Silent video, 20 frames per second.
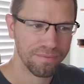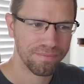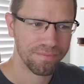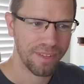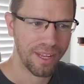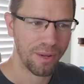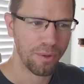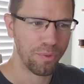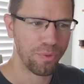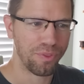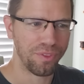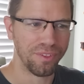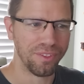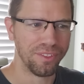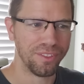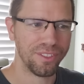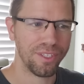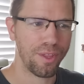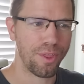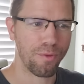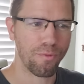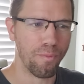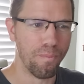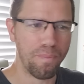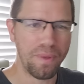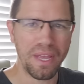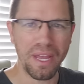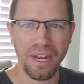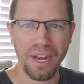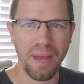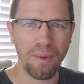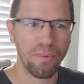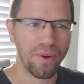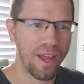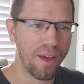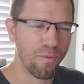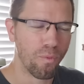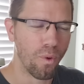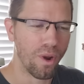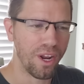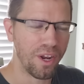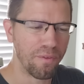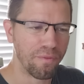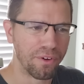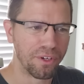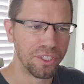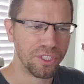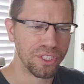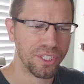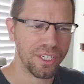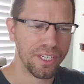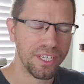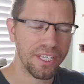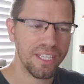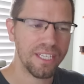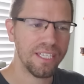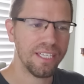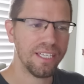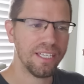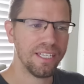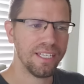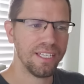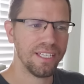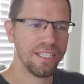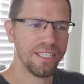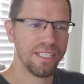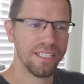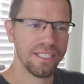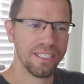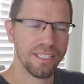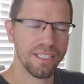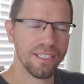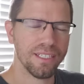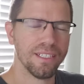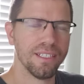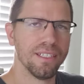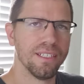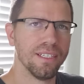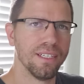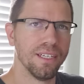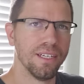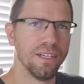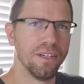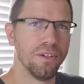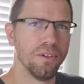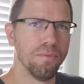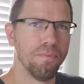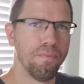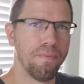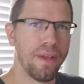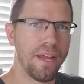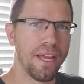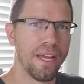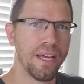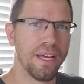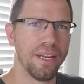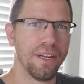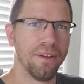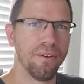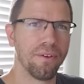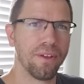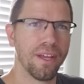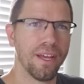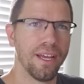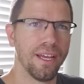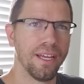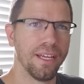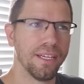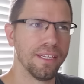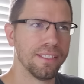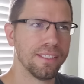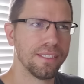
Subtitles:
Nothing from B&M would have 1 inversion. Oh man, okay.